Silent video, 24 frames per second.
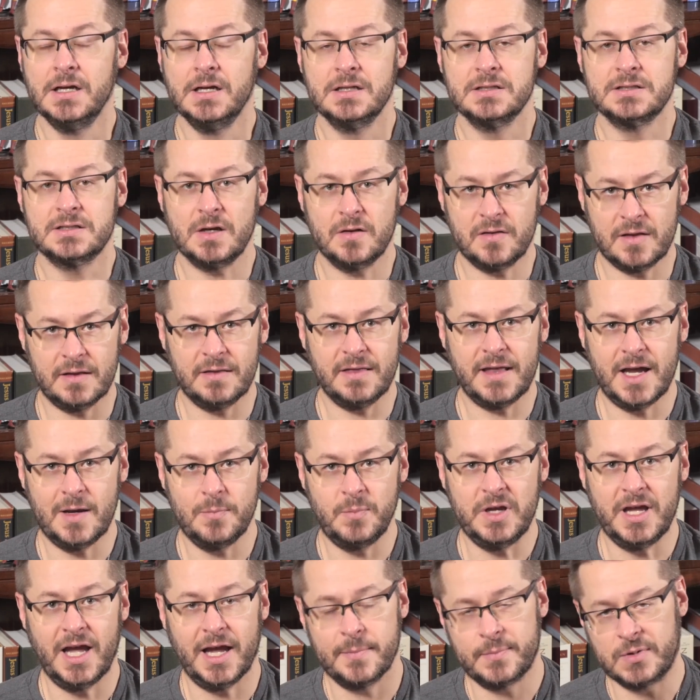so that they'd
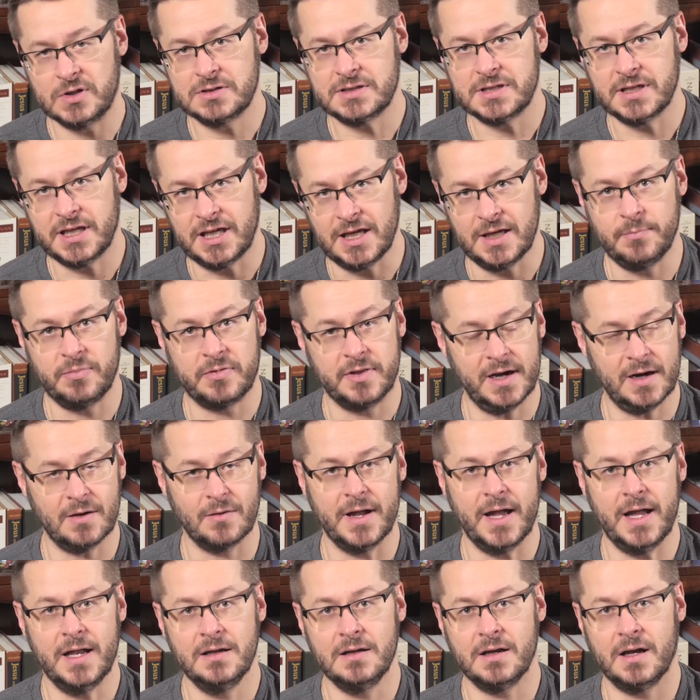be able to keep their
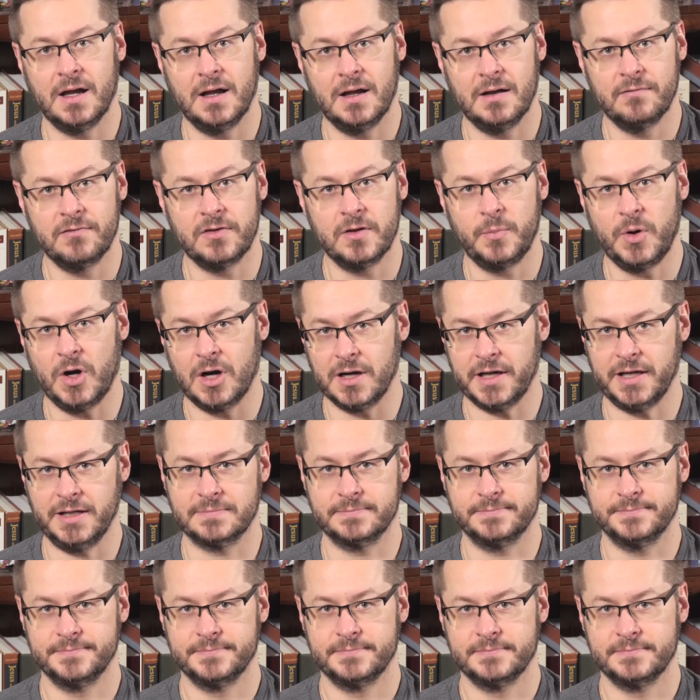end of the bargain.